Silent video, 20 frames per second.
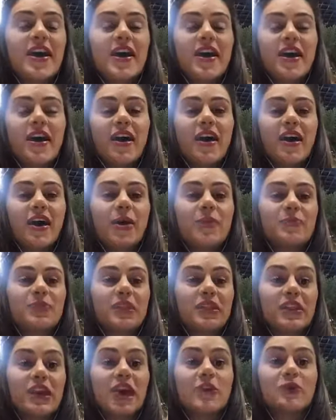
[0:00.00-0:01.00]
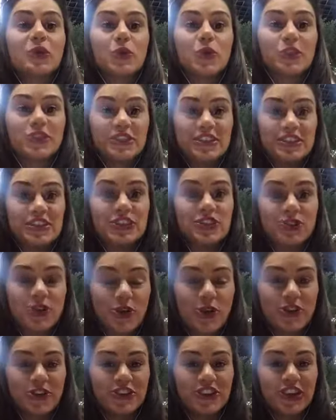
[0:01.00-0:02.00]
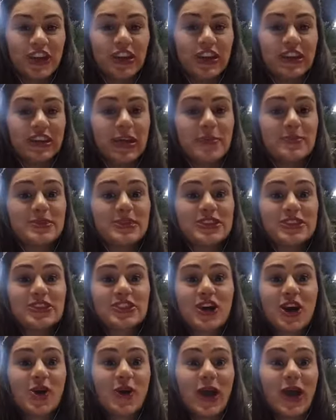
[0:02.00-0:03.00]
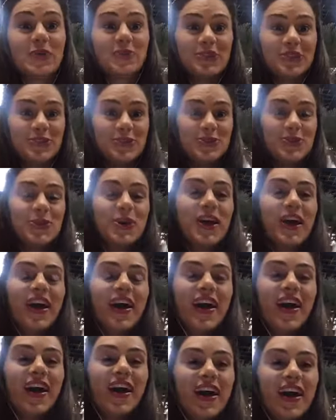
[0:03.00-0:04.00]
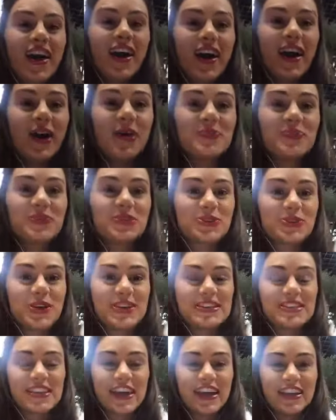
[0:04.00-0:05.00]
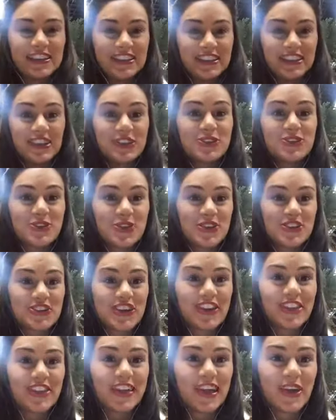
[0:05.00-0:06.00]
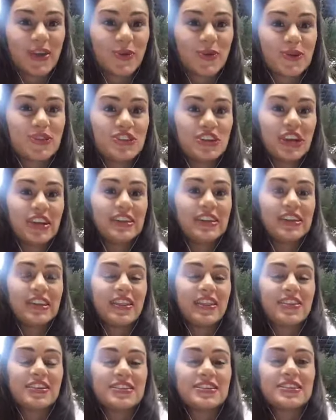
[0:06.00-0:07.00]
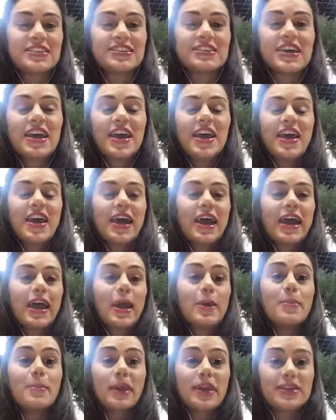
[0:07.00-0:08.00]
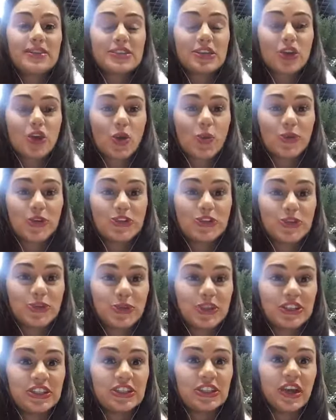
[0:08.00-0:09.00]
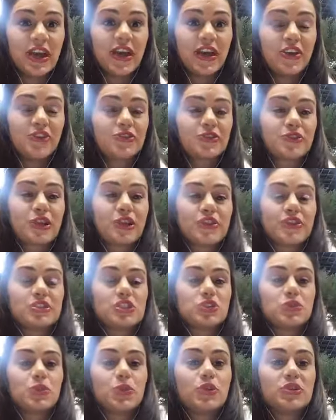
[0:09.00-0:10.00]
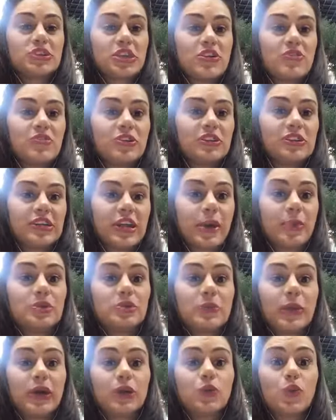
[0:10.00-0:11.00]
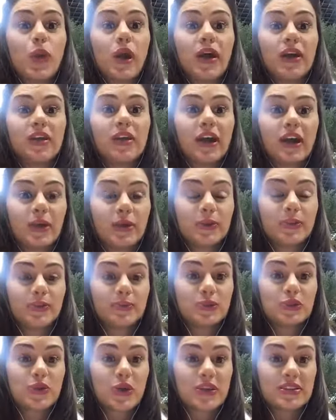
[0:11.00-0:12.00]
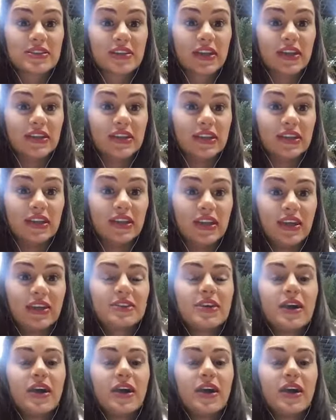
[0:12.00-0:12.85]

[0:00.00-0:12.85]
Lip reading: Loving What Is in Georgian, and I'm so happy to translate it in Georgian language, and this is amazing opportunity. I have read this book several times, but while I am translating it,